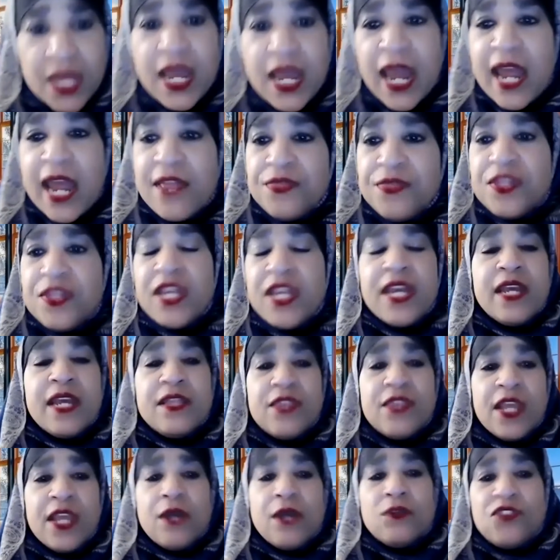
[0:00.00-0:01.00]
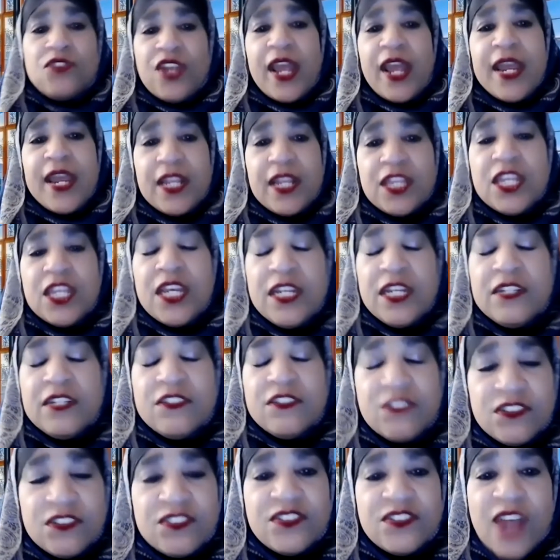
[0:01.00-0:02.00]
And then they'll take
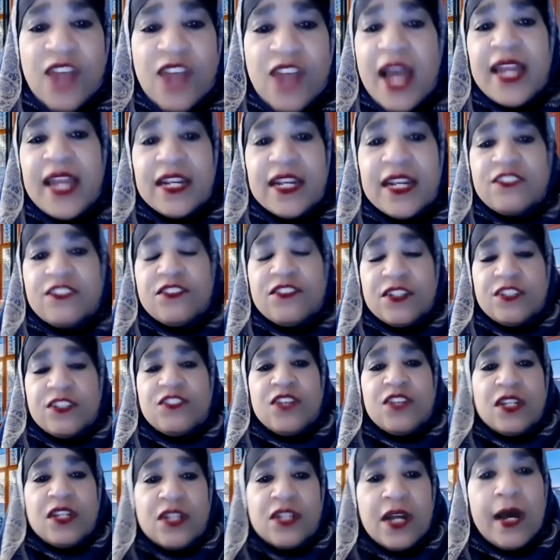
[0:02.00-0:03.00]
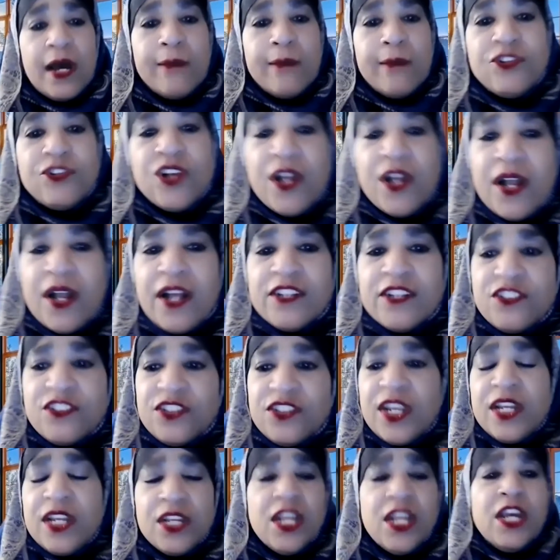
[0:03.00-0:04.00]
these sciences and come to us
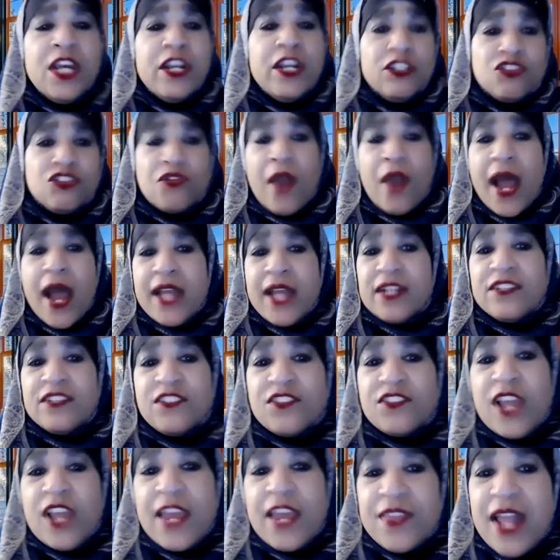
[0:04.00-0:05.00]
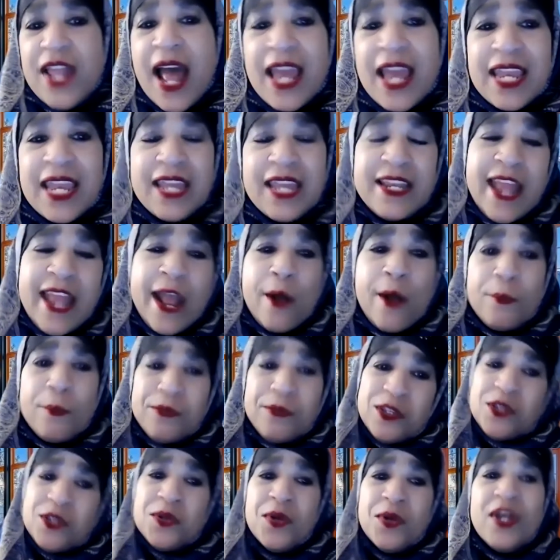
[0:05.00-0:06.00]
and try to say that I can help
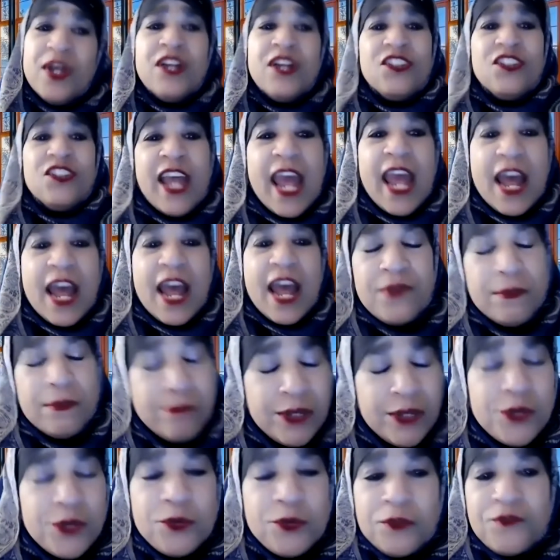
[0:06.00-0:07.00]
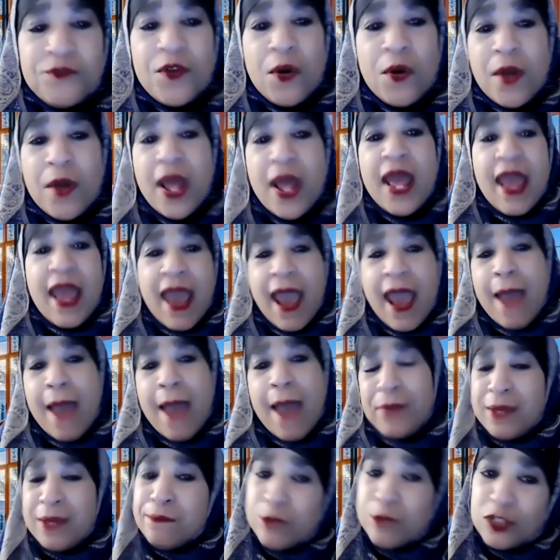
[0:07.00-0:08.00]
you to have a beautiful,
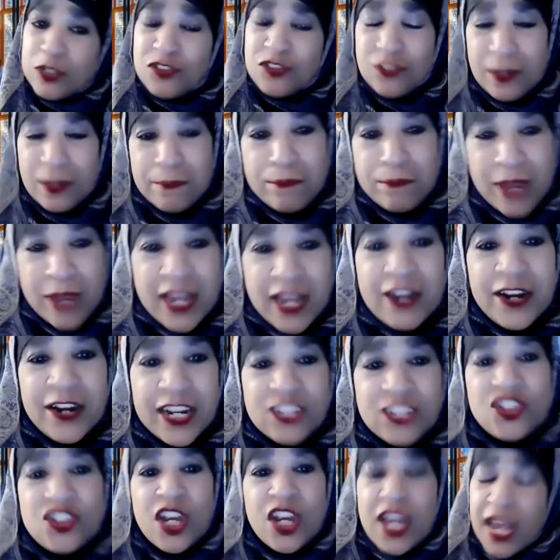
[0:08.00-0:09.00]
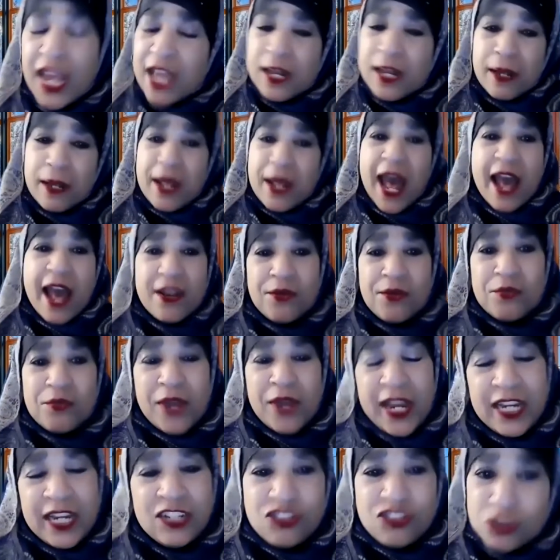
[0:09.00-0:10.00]
happy Muslim marriage and how to
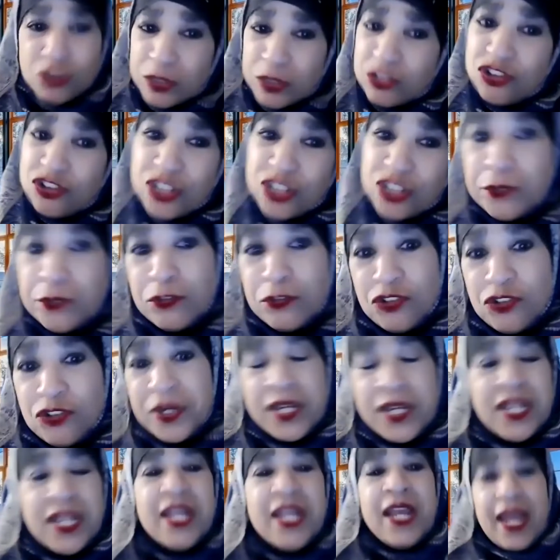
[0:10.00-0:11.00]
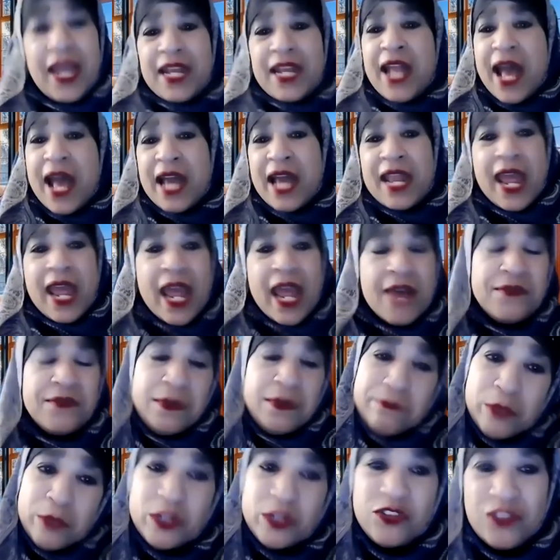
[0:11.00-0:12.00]
raise your children and how to have
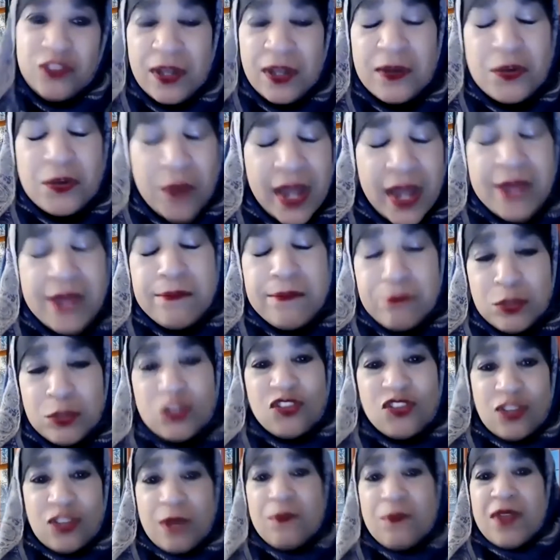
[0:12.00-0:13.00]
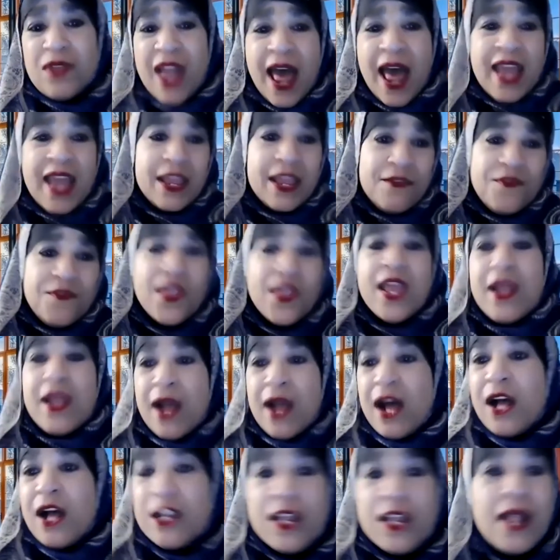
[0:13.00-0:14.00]
a great Muslim life
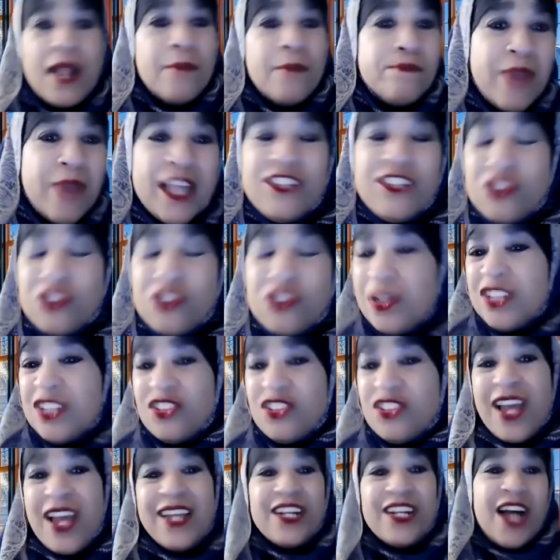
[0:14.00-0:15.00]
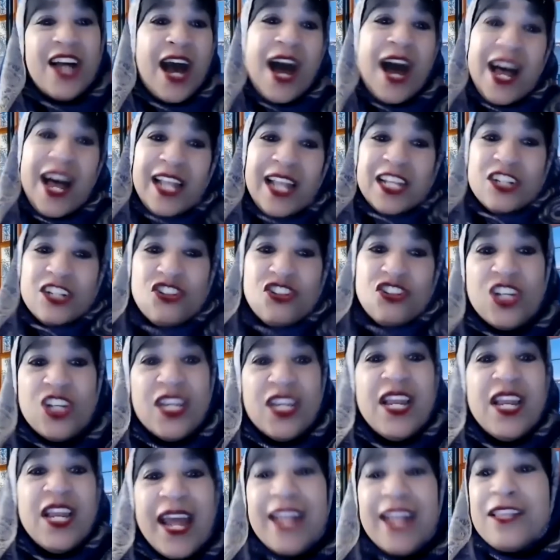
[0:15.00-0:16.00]
based on the
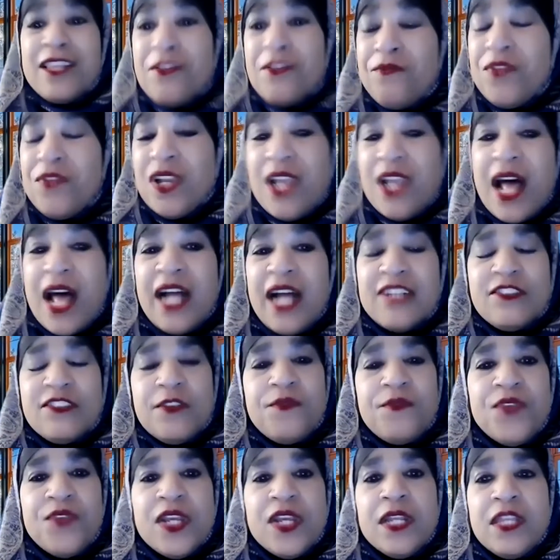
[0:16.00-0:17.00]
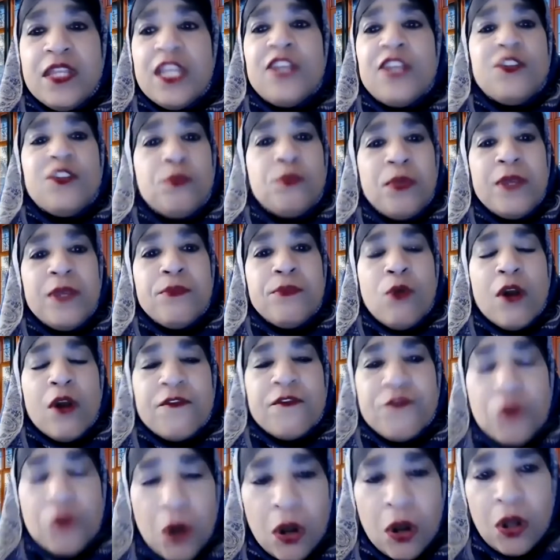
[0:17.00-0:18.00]
psychology and the philosophy. These people are
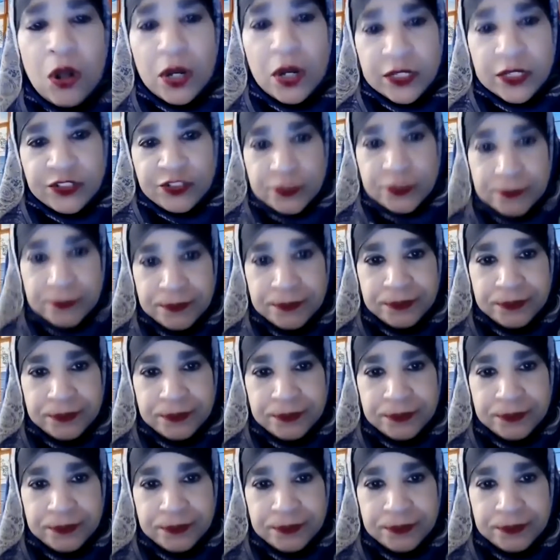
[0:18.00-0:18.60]
frauds.